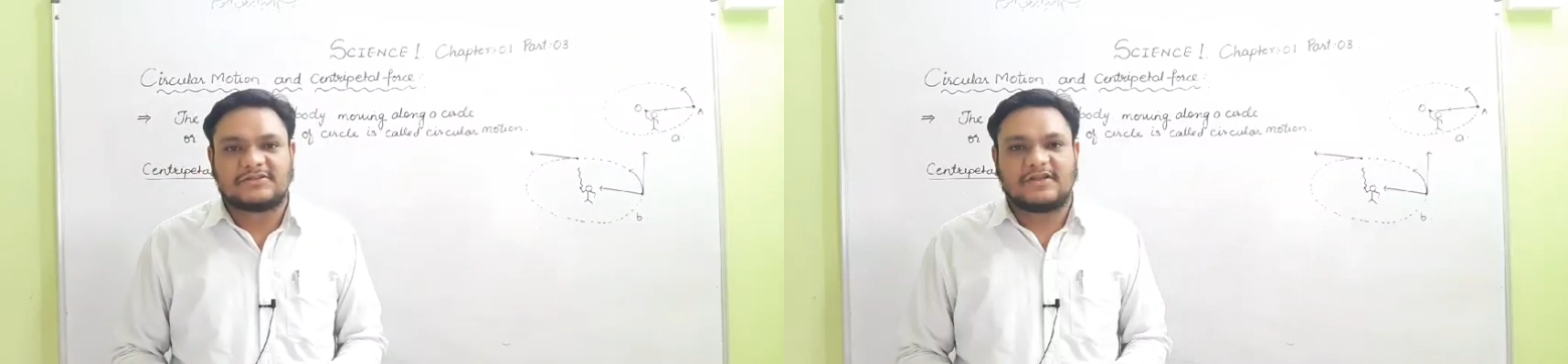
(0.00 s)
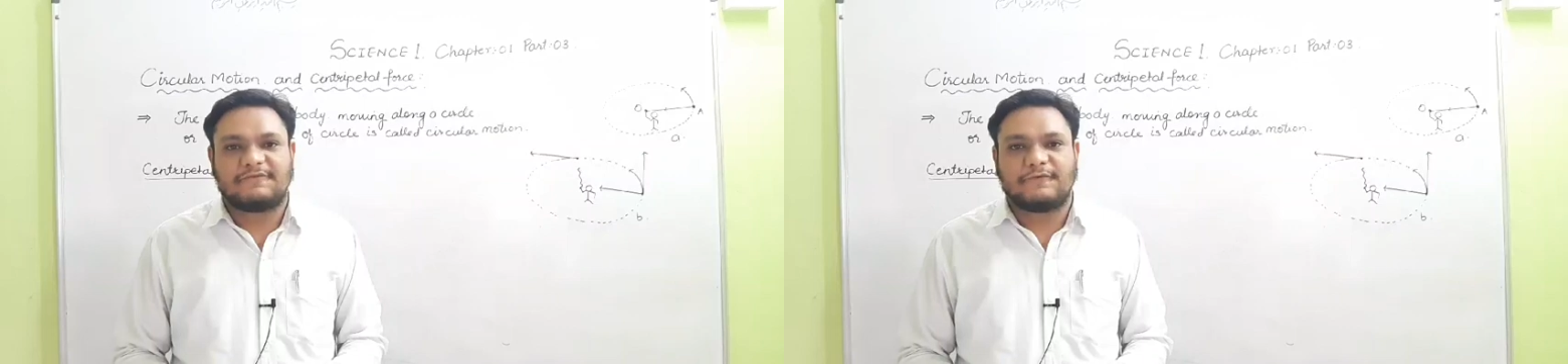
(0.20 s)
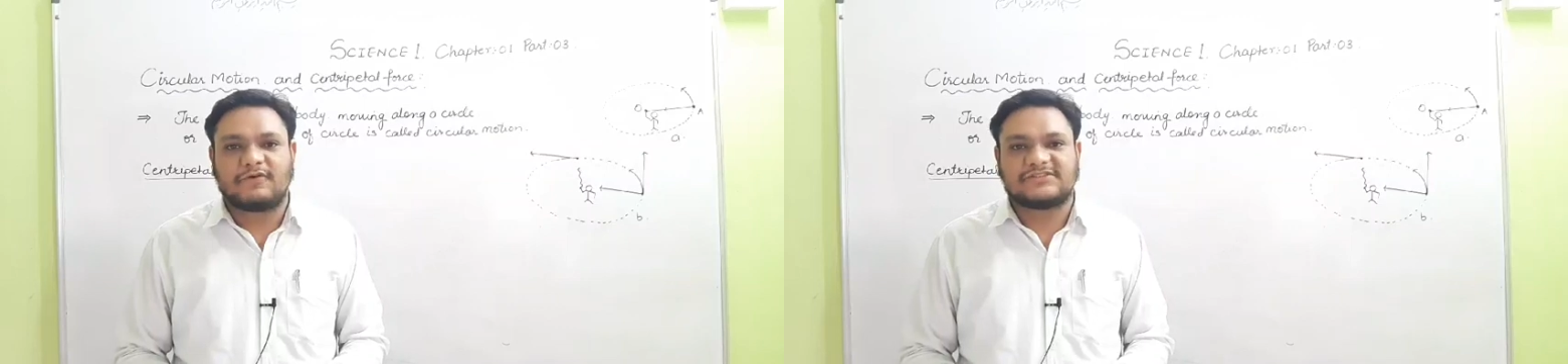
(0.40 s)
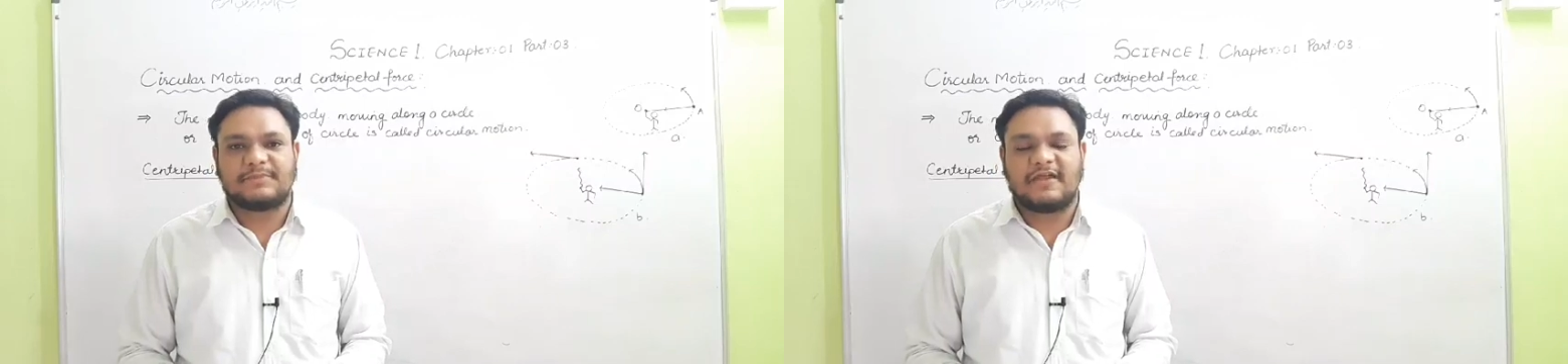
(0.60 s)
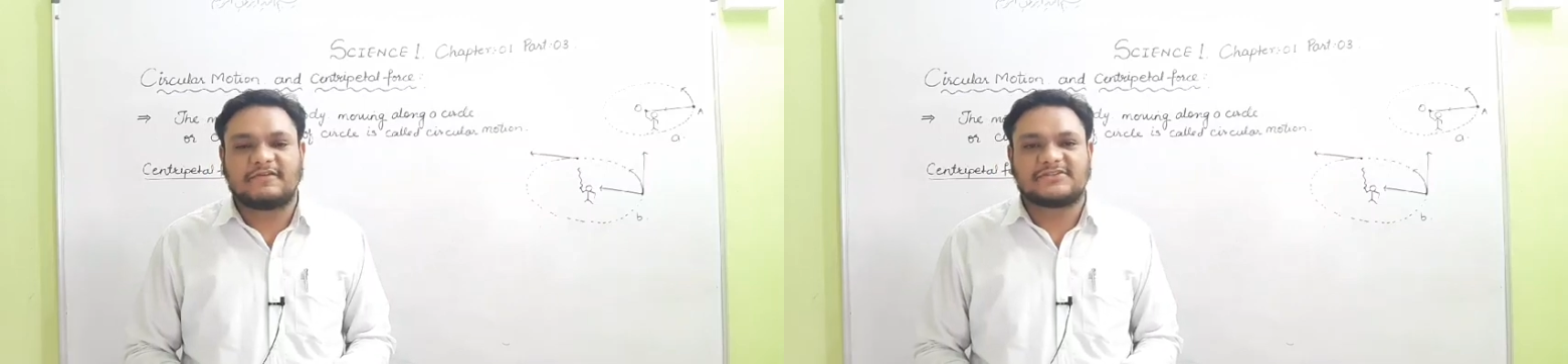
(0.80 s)
the force
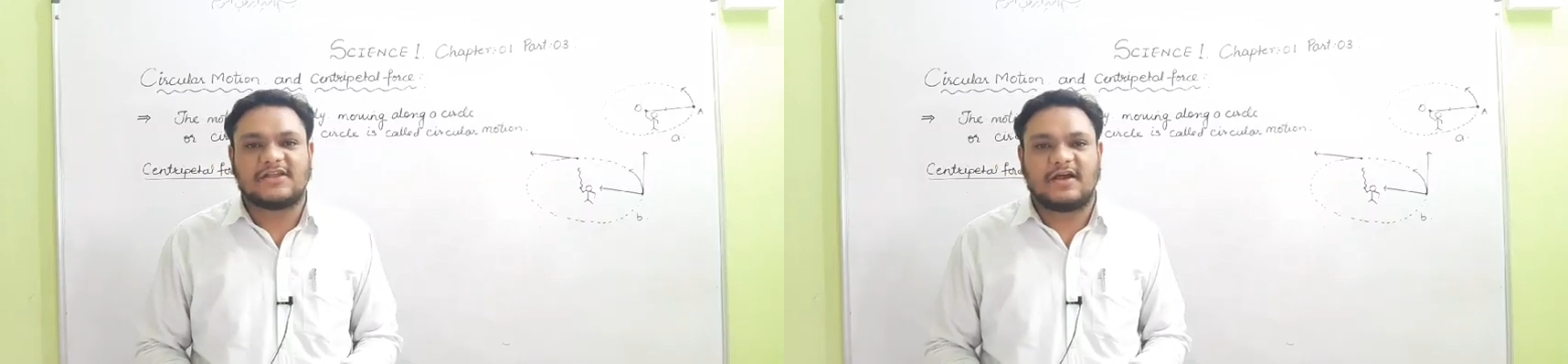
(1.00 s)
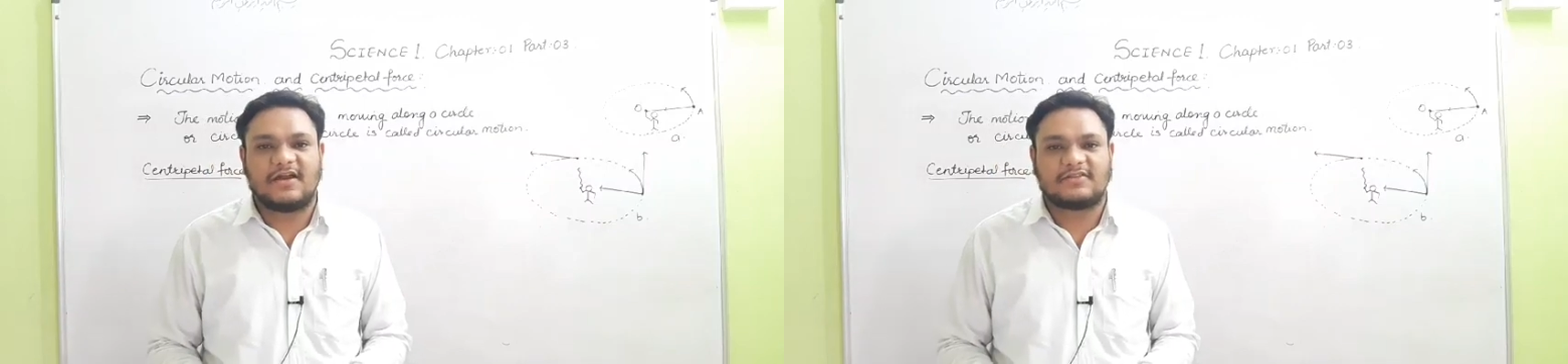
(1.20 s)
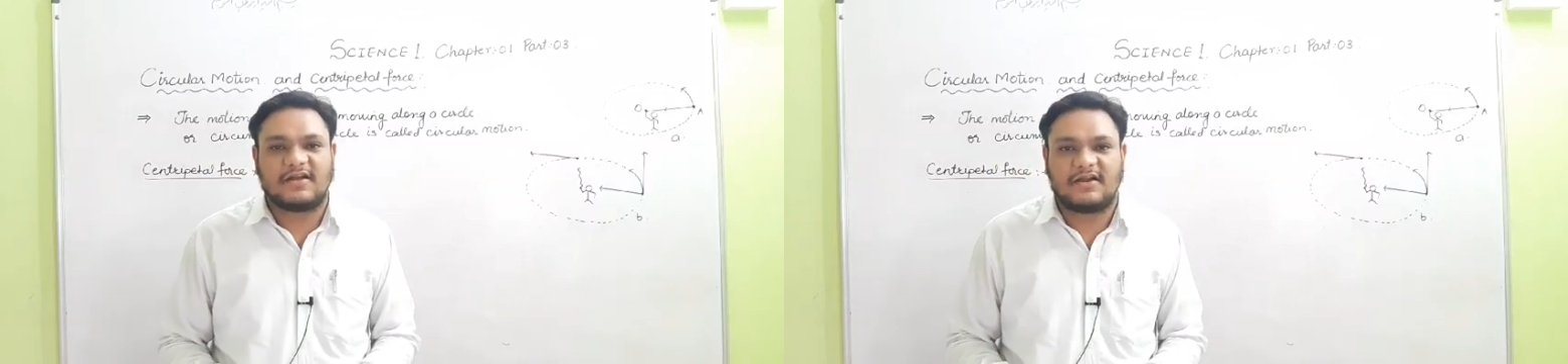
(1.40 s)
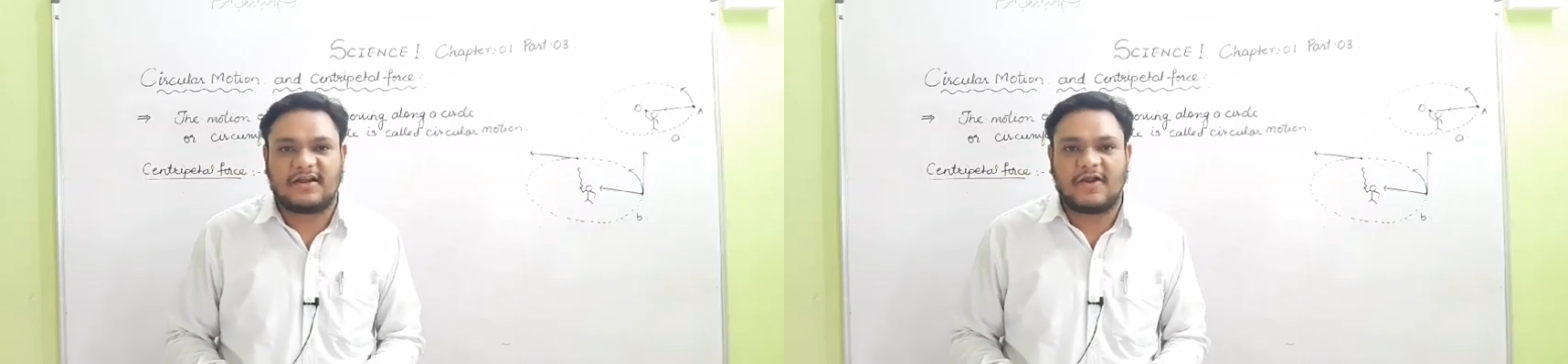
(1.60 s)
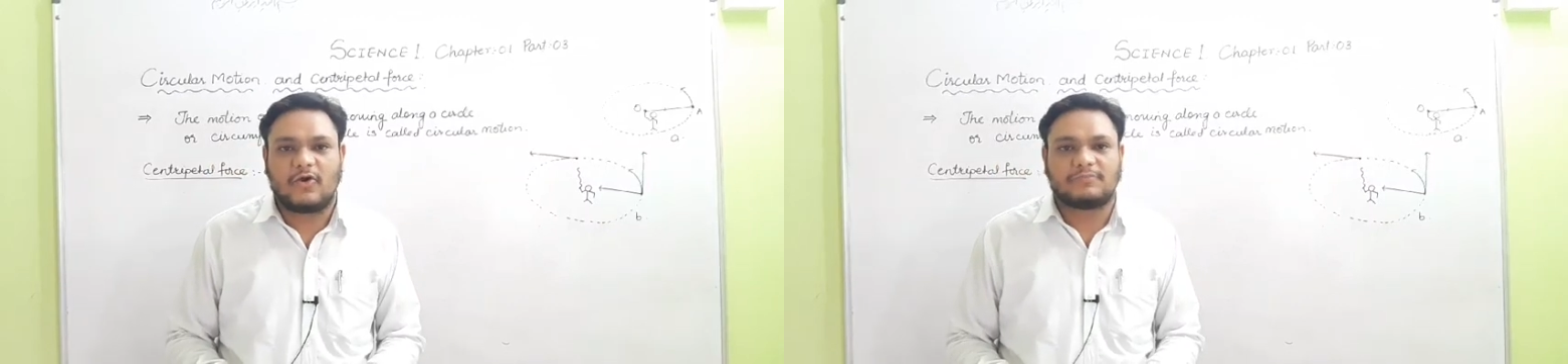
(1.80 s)
by which the earth
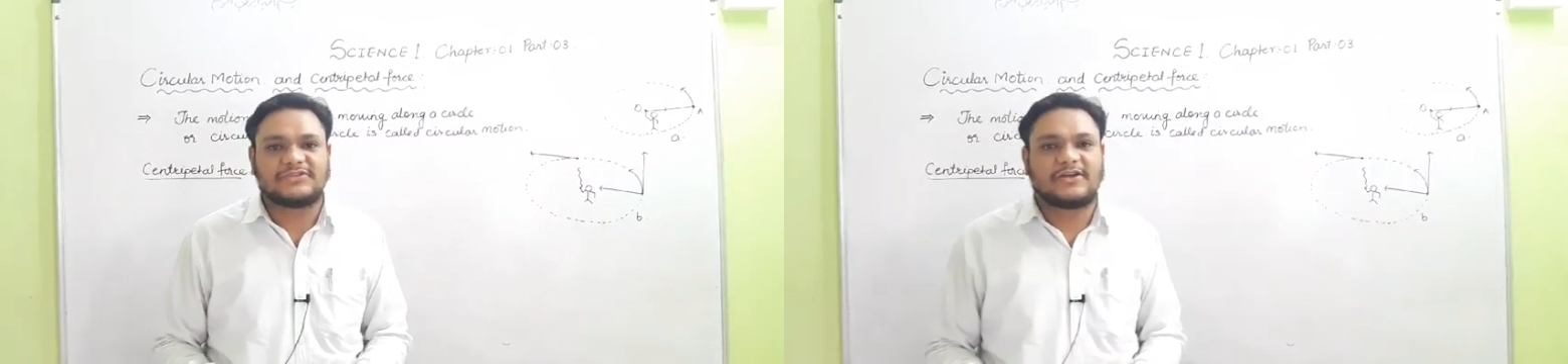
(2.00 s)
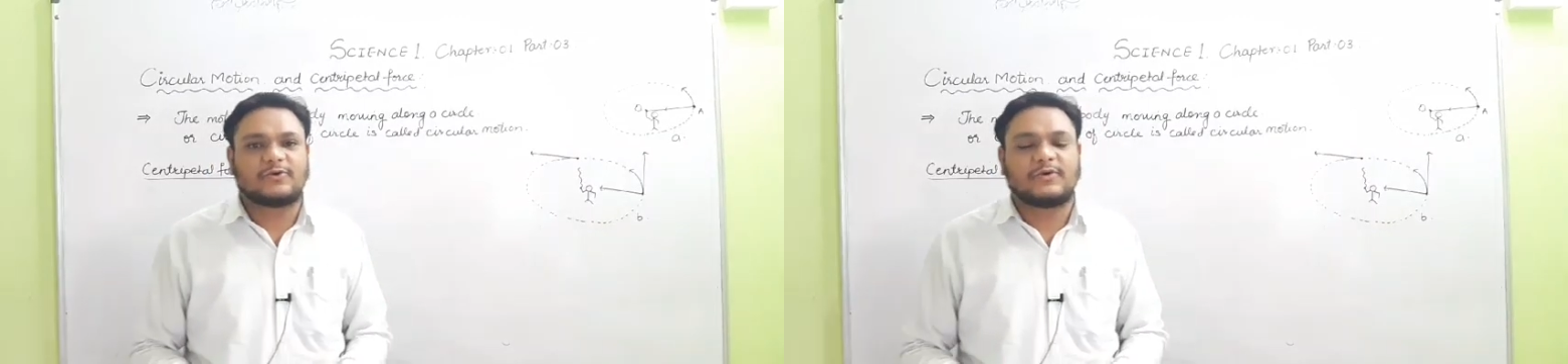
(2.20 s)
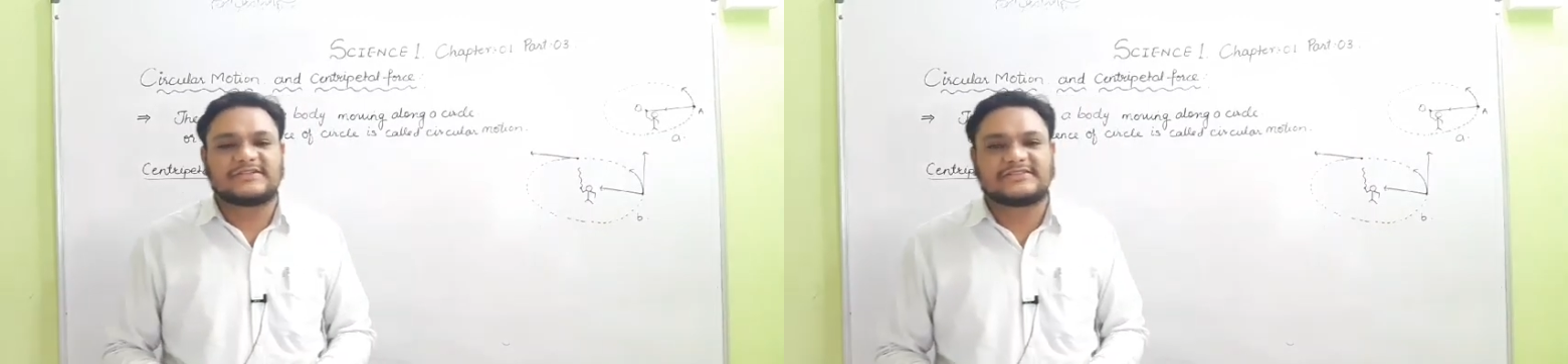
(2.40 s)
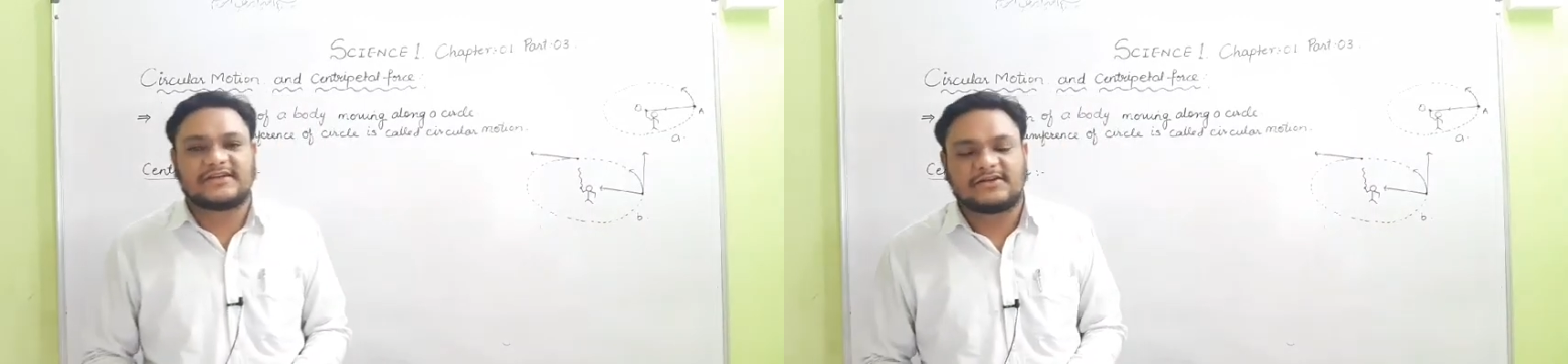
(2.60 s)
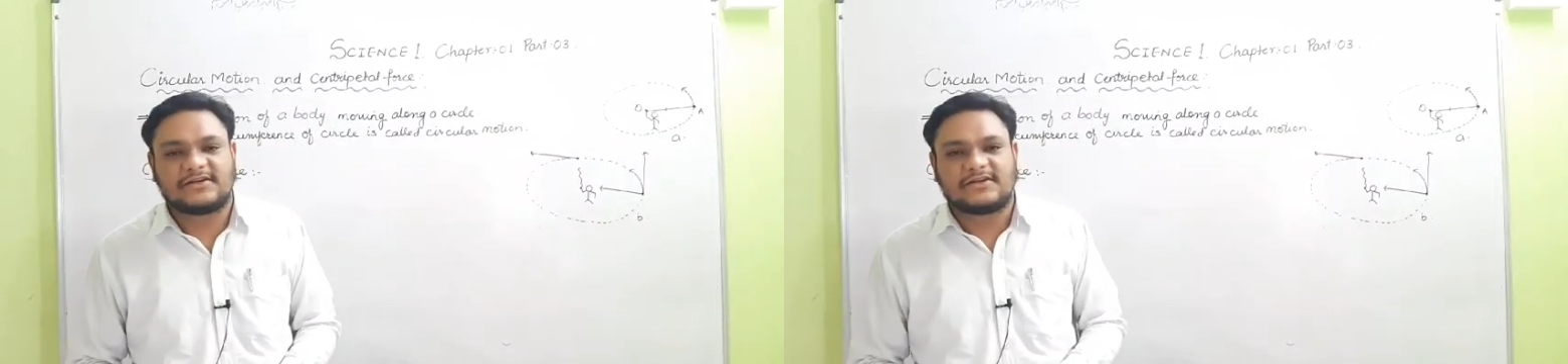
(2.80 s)
attracts object towards
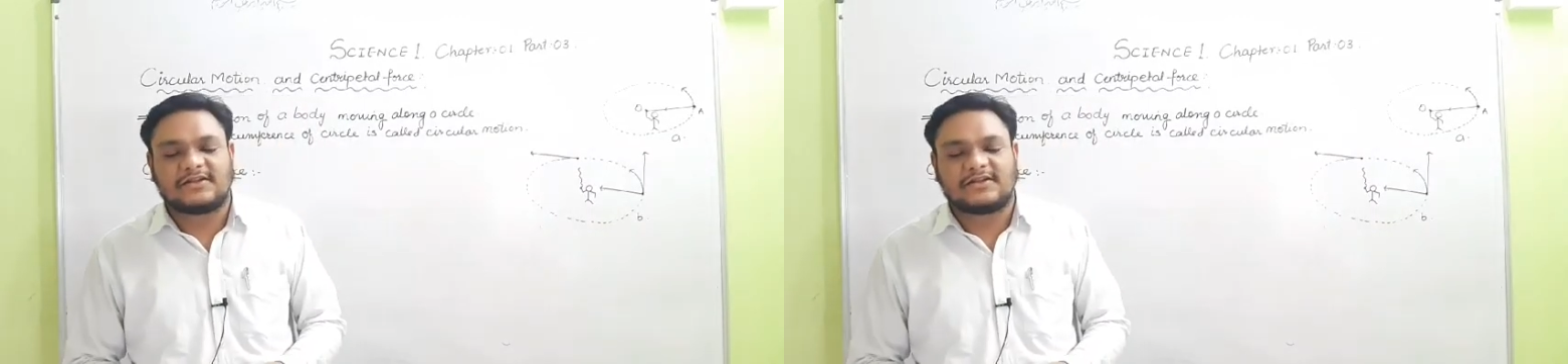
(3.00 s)
it.